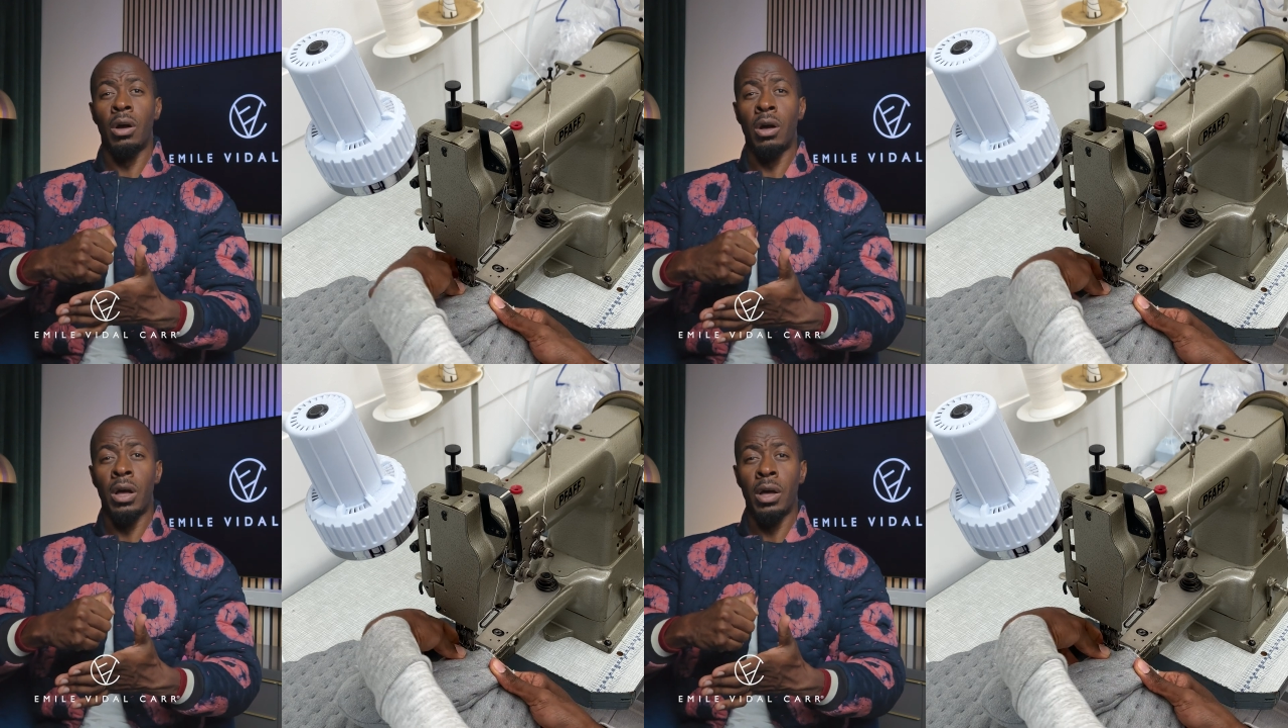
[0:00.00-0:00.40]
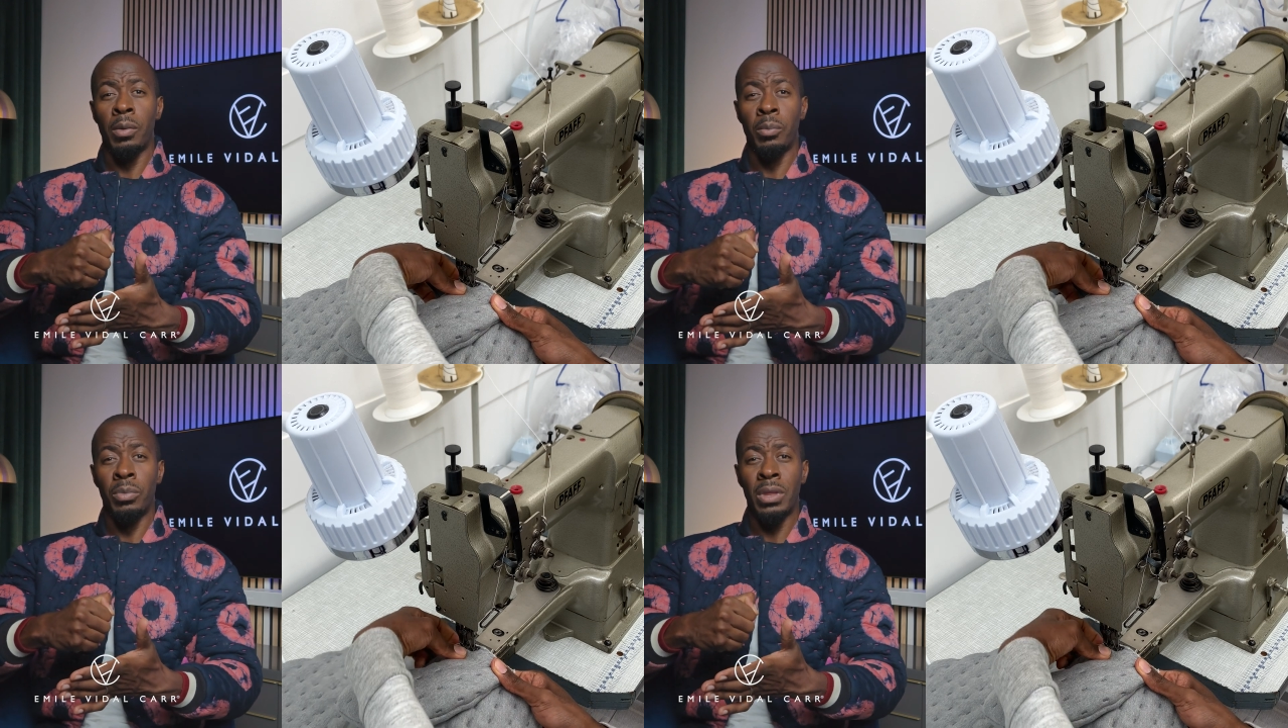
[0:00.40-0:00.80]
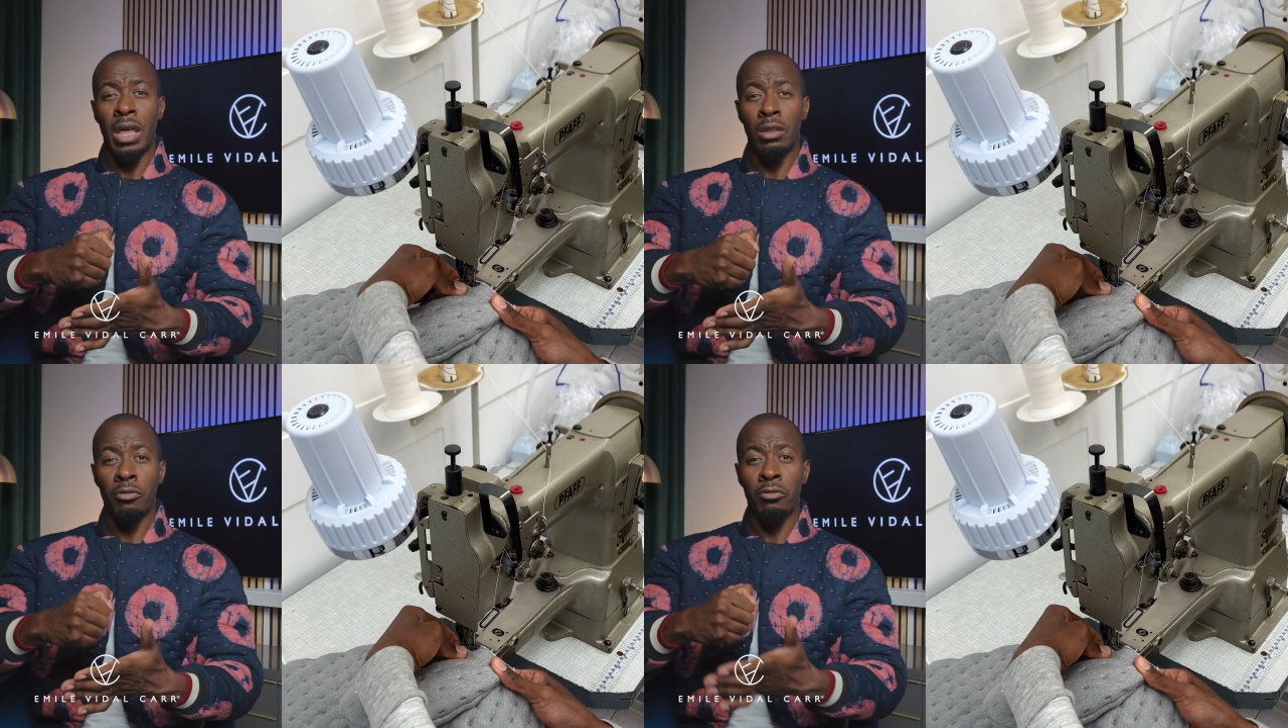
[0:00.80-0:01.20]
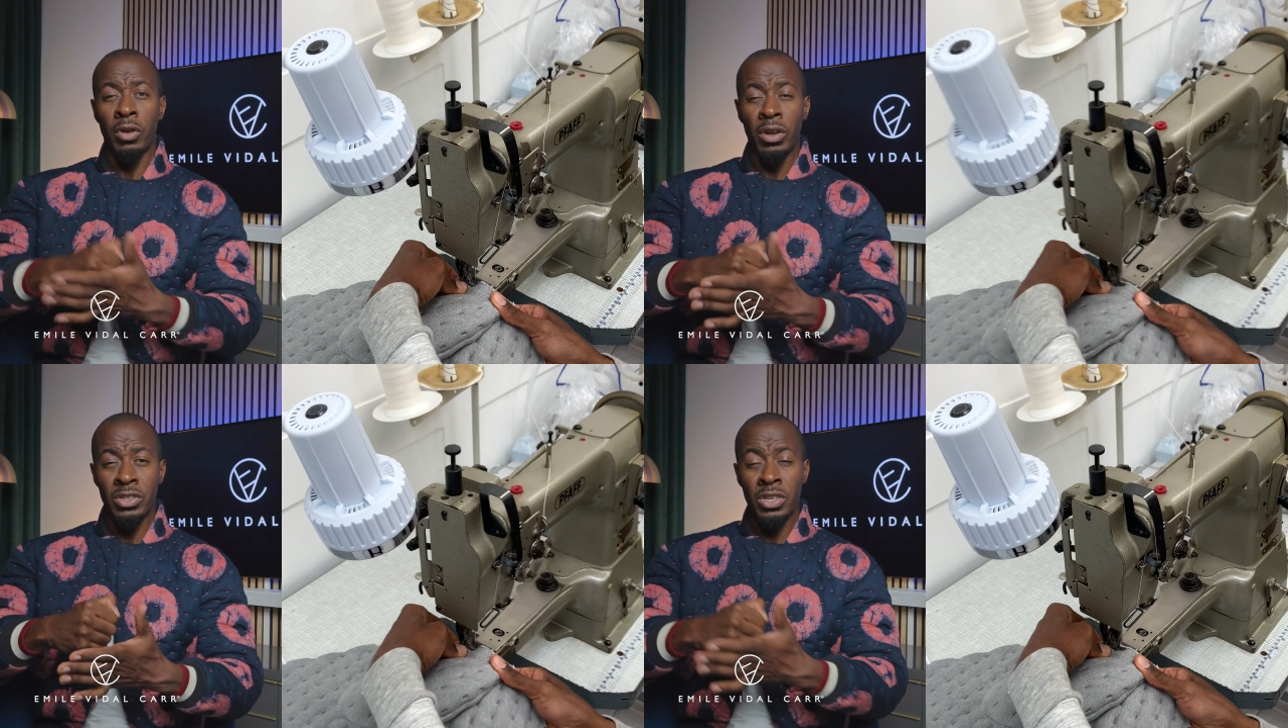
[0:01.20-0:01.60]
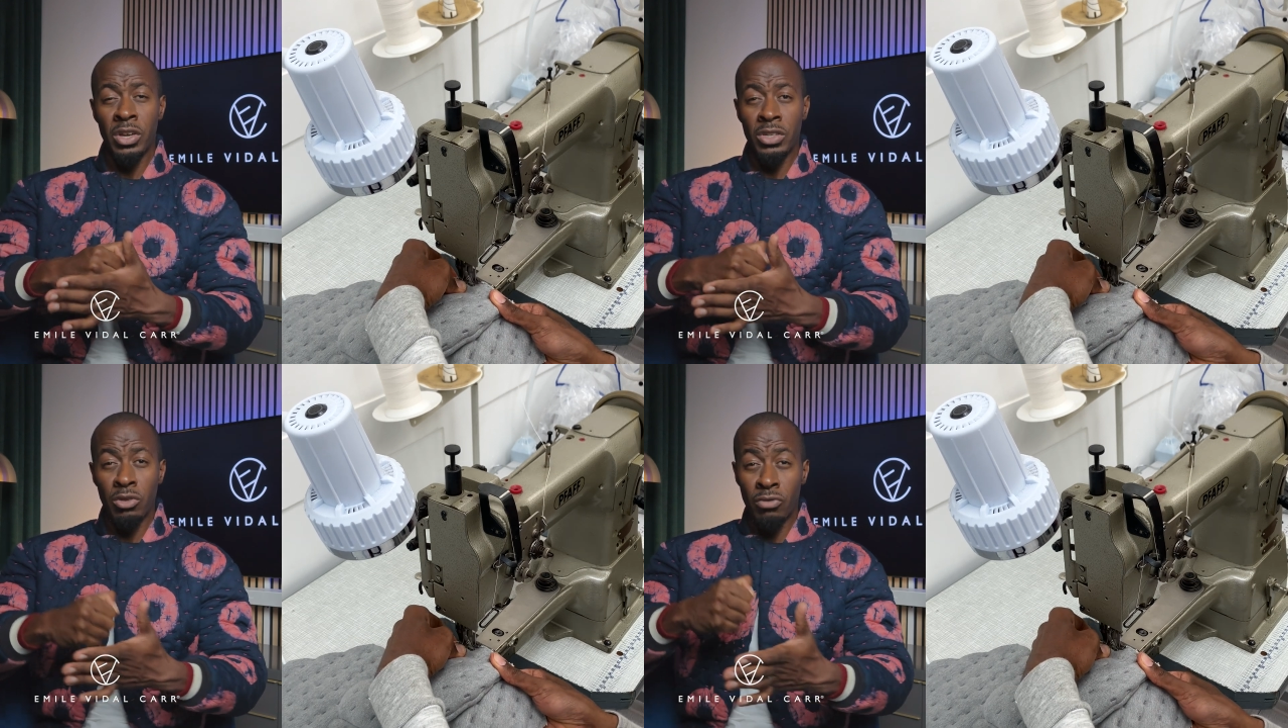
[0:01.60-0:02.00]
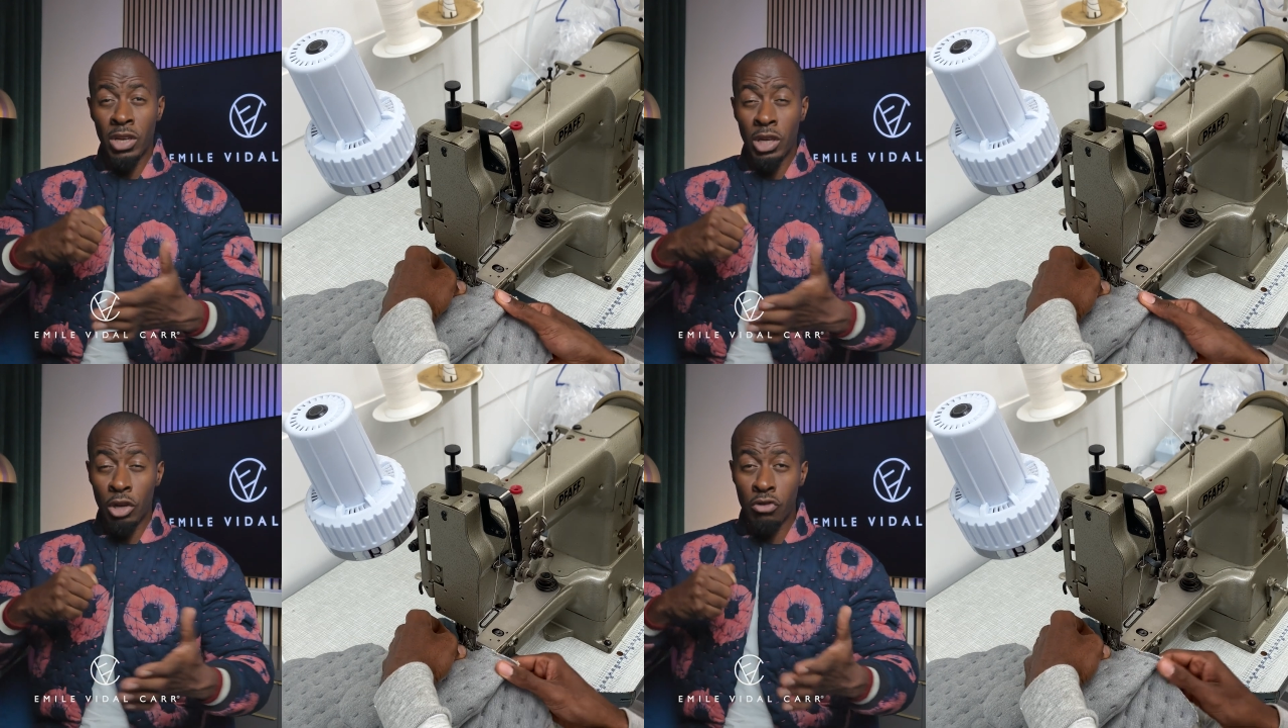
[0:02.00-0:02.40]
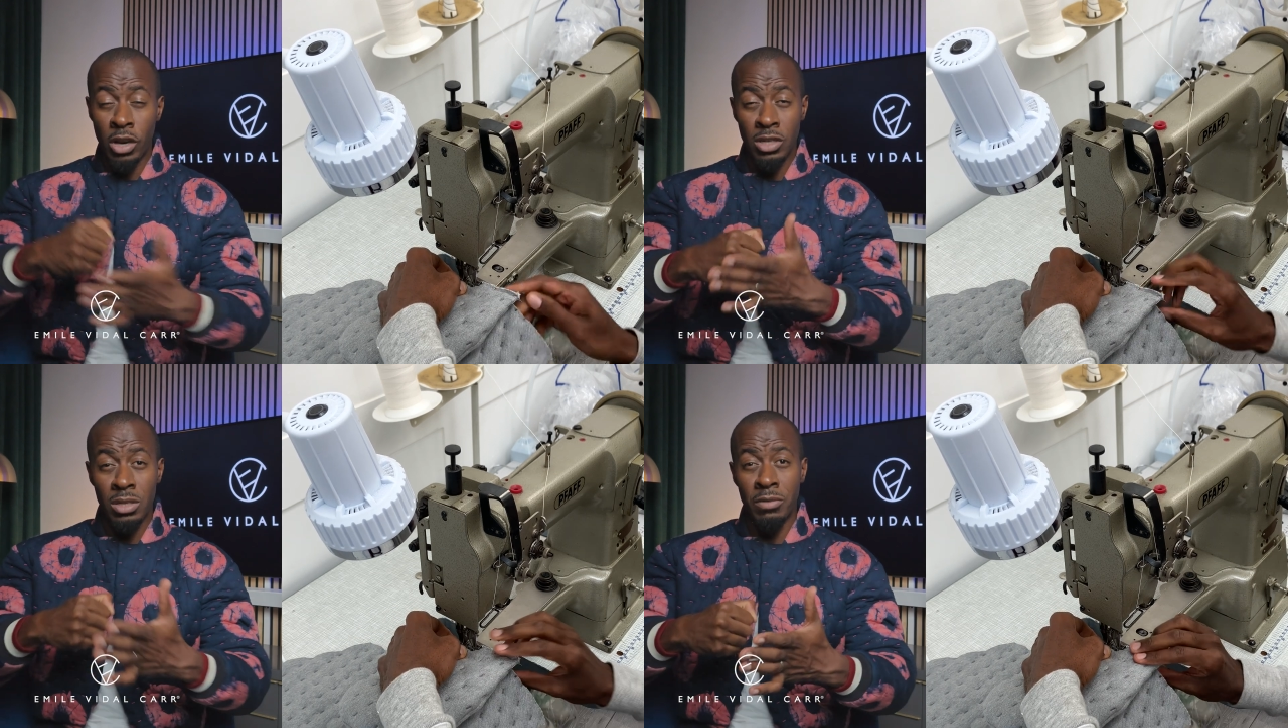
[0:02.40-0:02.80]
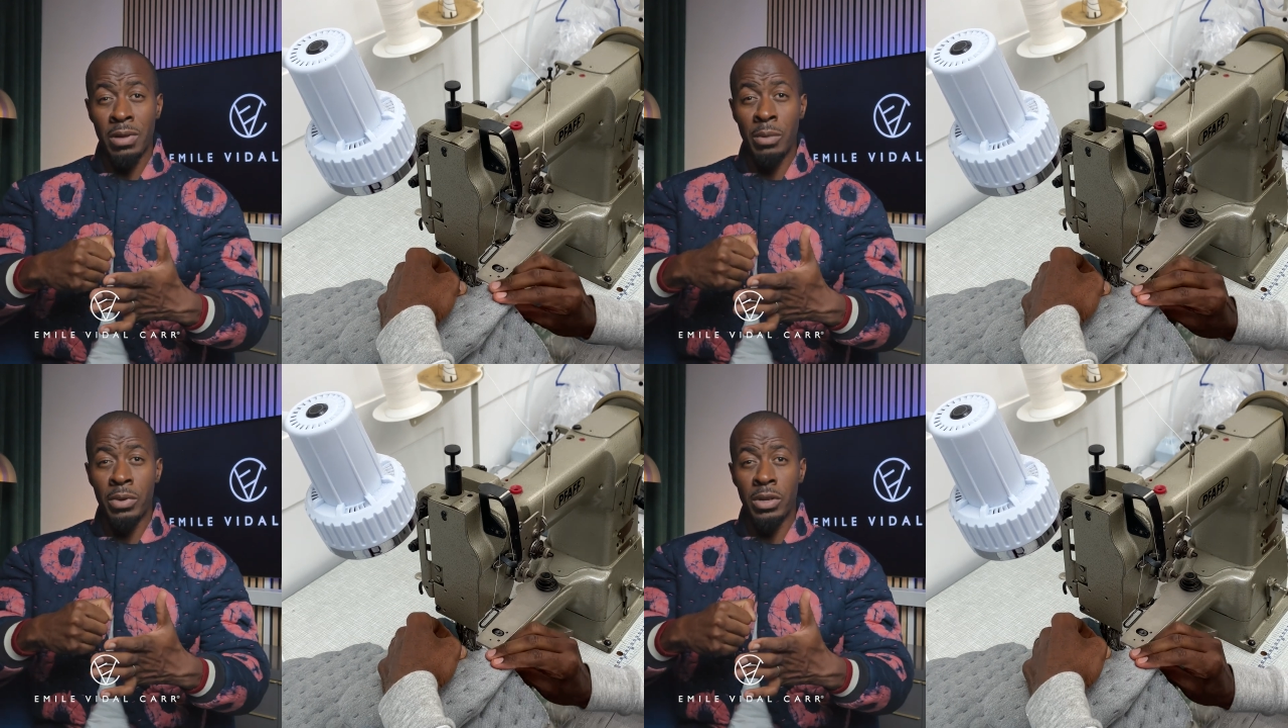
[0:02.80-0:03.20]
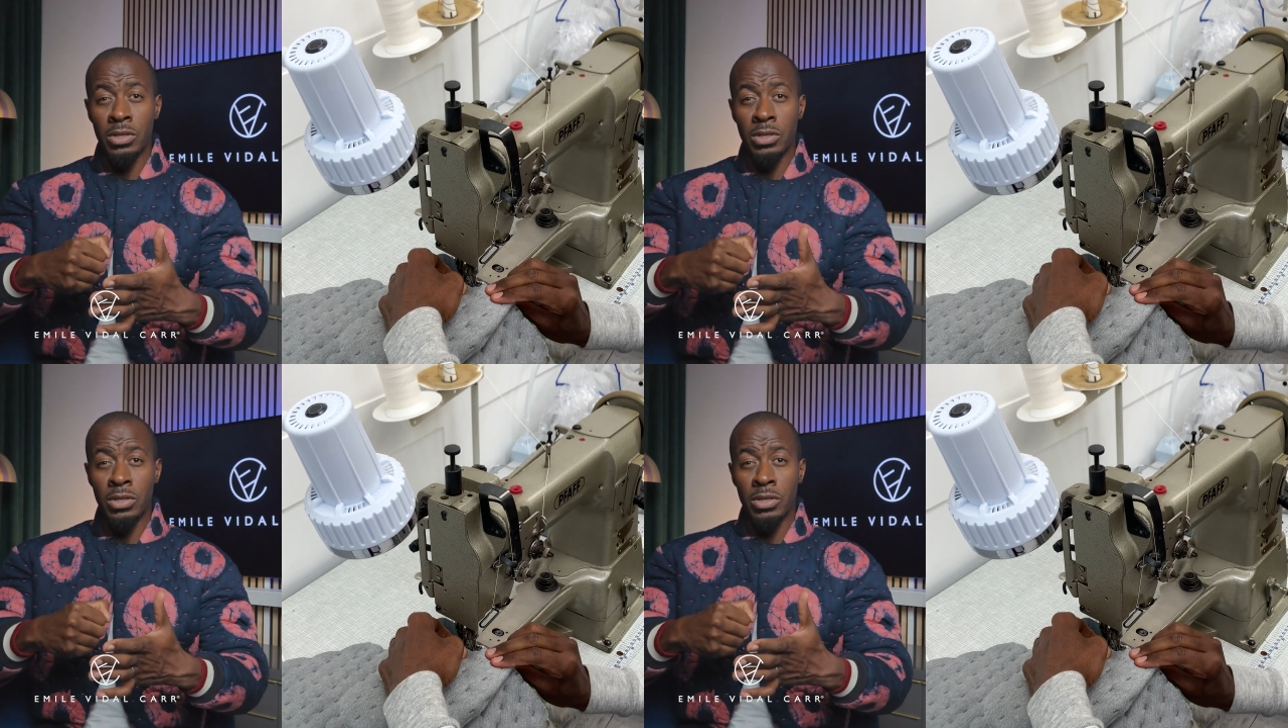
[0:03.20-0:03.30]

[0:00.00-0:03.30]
that the foot exerts, it really crushes the fabric.